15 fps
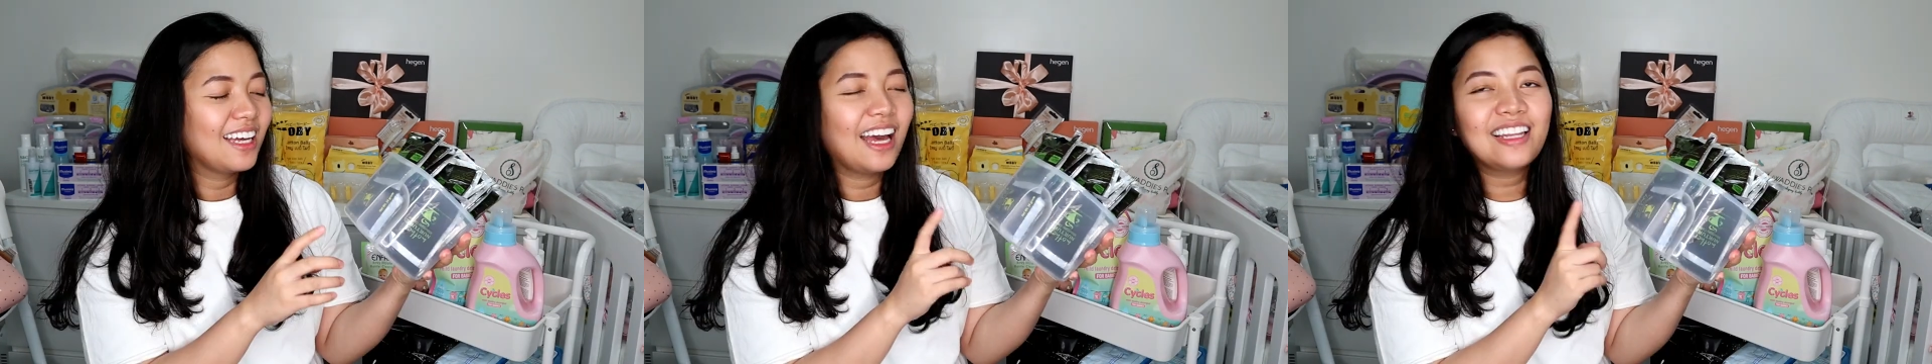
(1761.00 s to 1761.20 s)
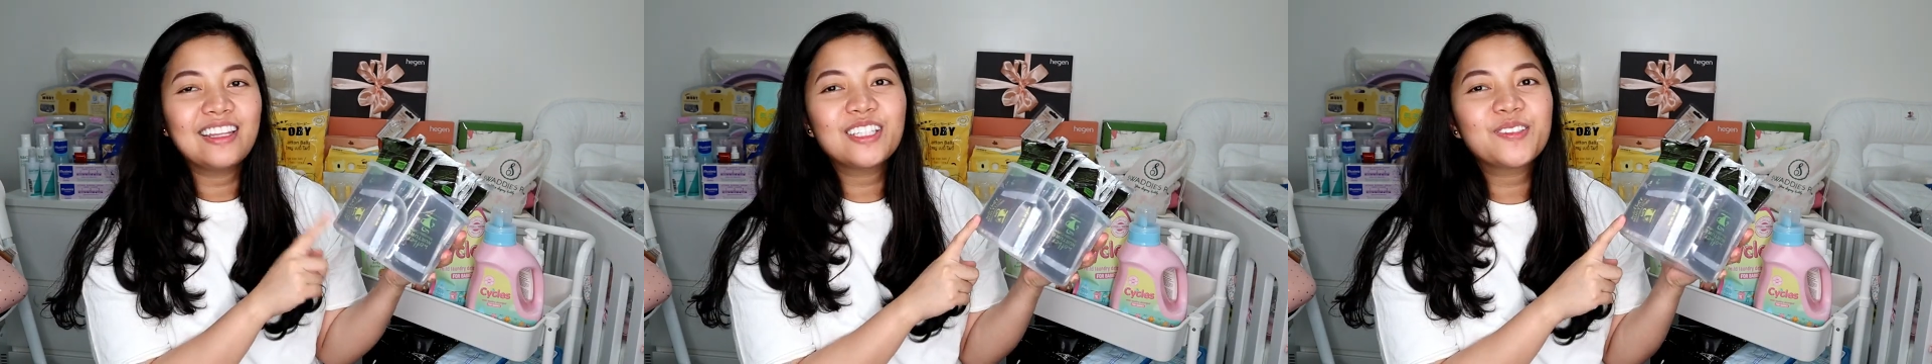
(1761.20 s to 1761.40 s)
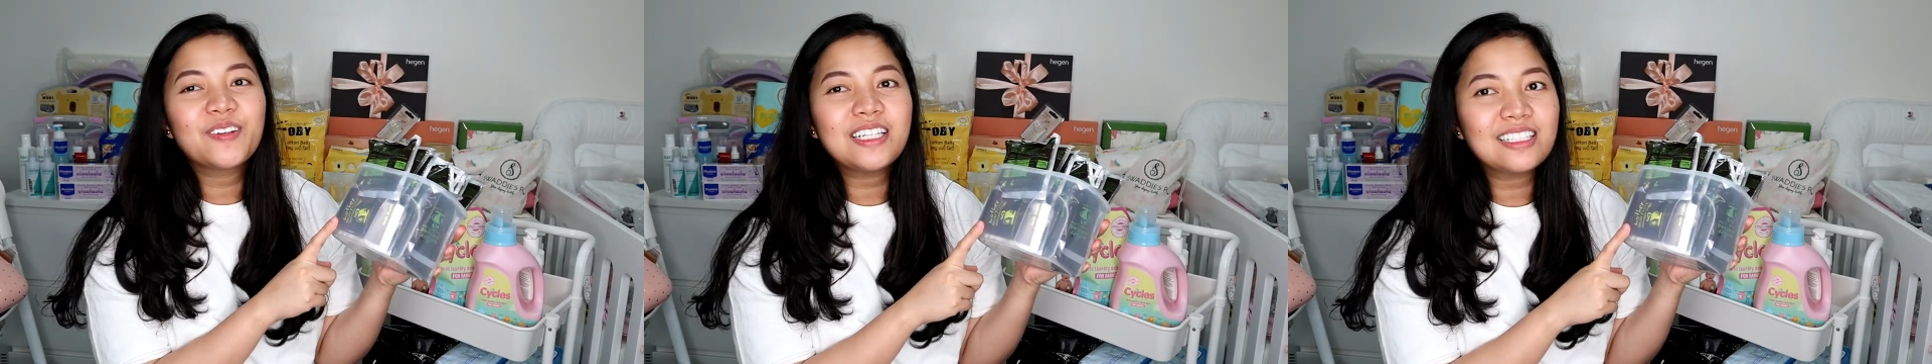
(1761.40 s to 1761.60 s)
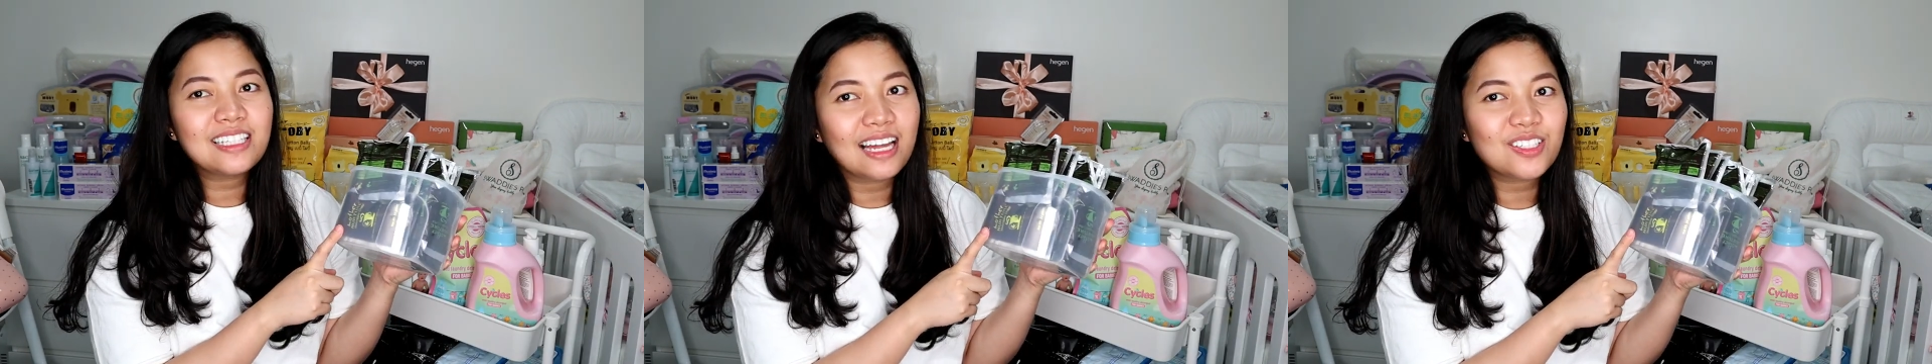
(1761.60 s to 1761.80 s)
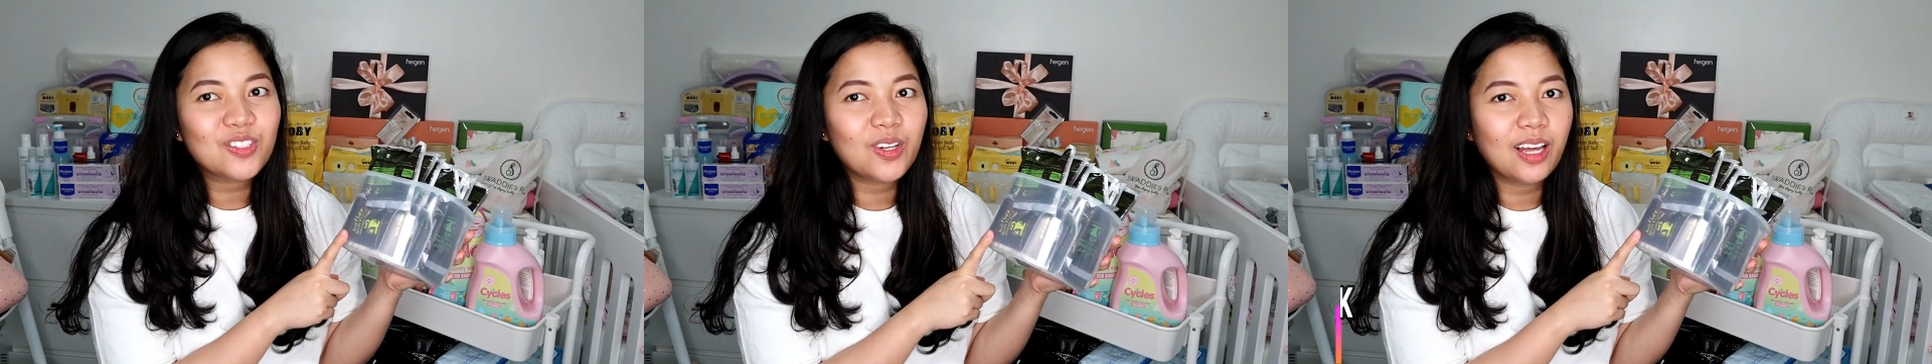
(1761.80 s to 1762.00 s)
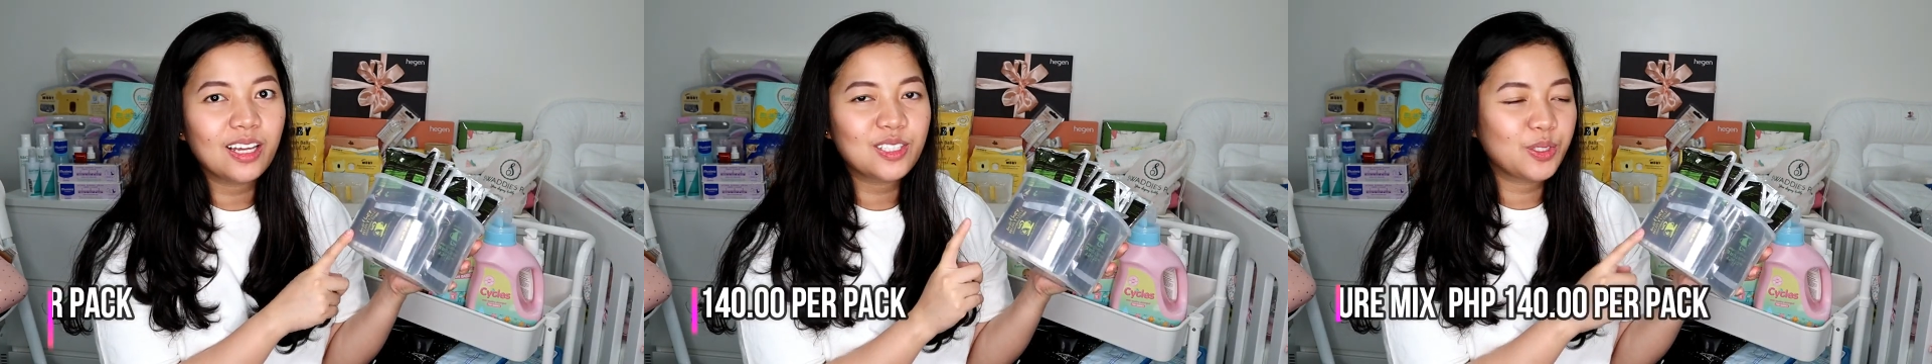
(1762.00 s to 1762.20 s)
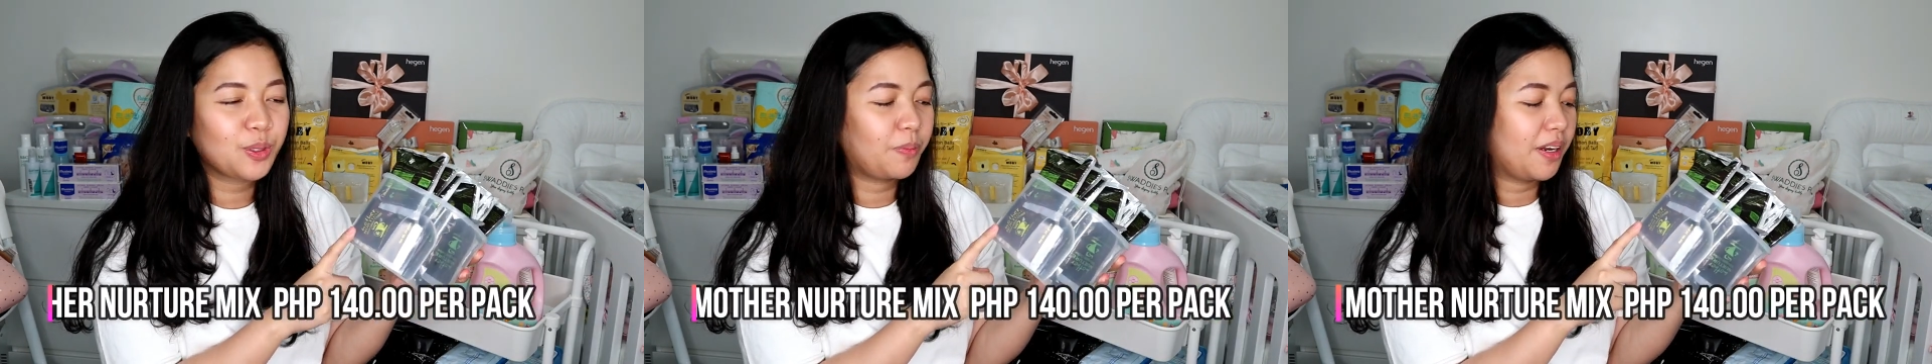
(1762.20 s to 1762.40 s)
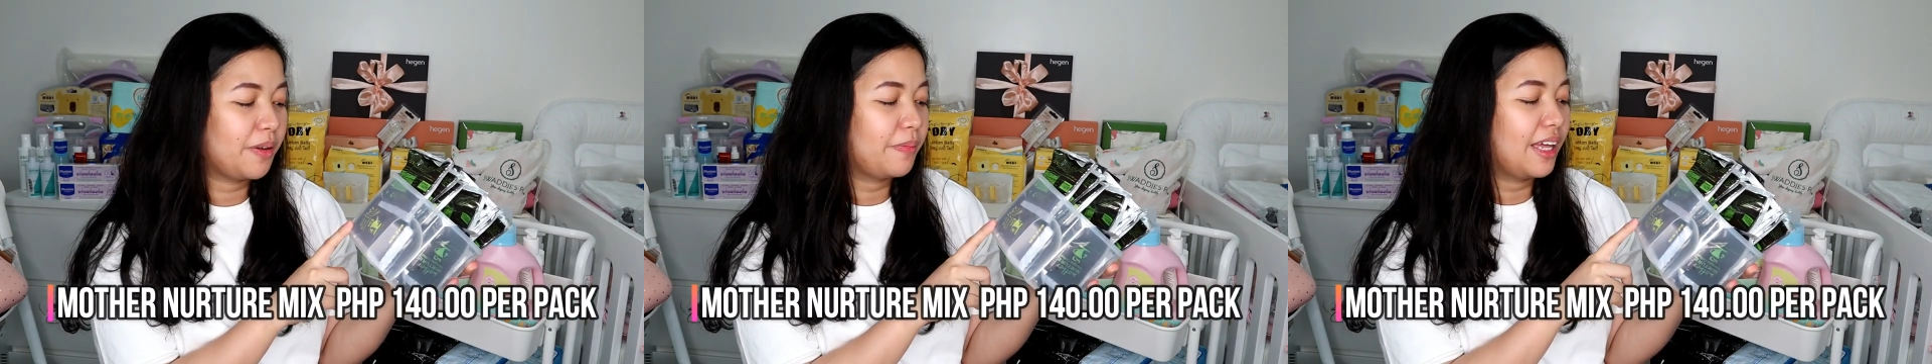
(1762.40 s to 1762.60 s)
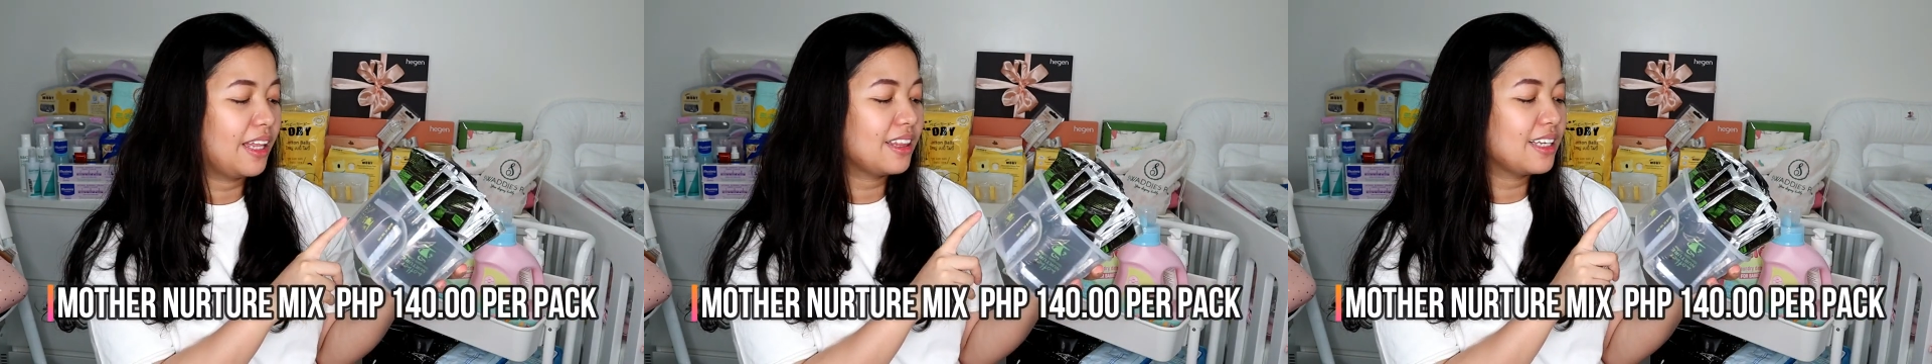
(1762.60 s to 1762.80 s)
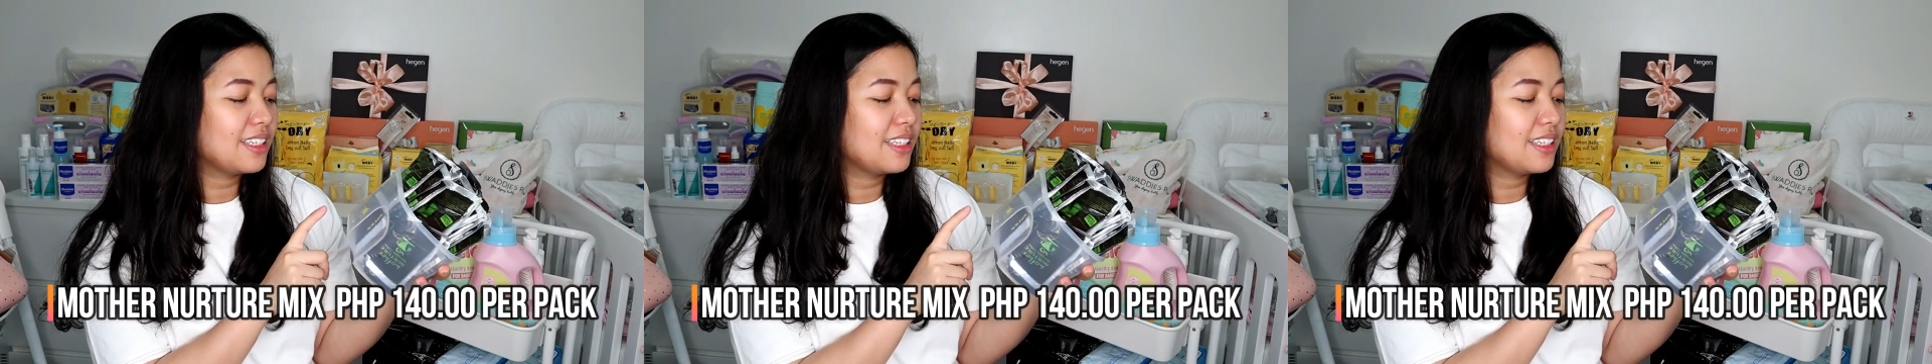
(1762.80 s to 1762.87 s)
And this one is actually a supplement.